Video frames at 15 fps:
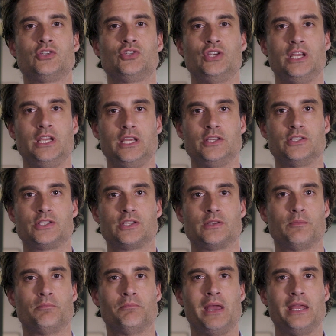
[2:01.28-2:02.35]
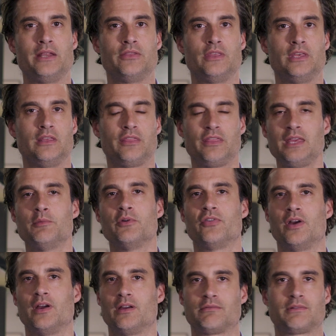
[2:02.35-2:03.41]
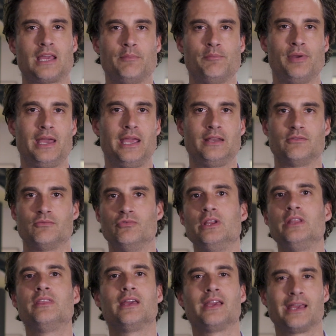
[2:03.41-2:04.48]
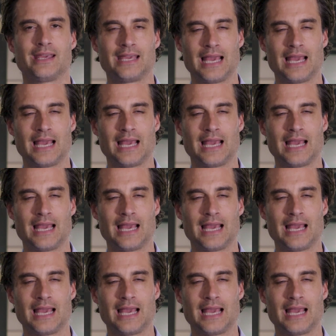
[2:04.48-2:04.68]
She's made the theme of her campaign rethinking